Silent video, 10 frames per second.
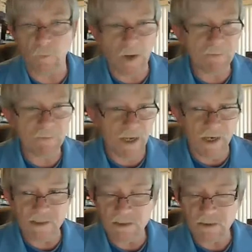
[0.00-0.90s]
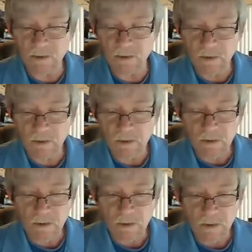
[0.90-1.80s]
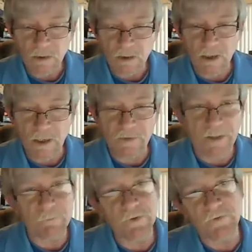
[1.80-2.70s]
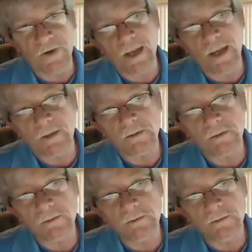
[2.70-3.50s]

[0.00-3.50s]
webcast, and they move their head.